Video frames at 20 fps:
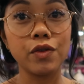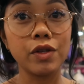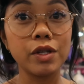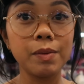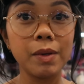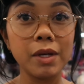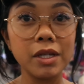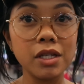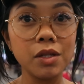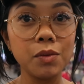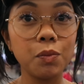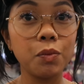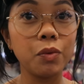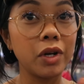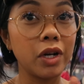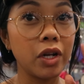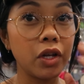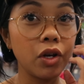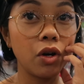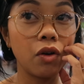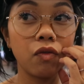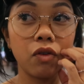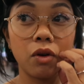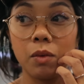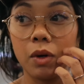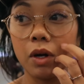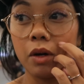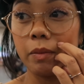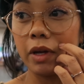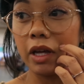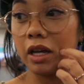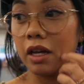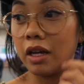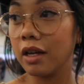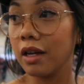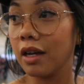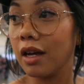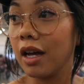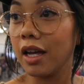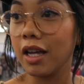so this place is pretty overwhelming.
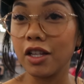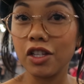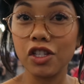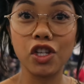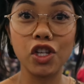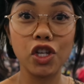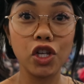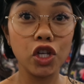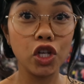It's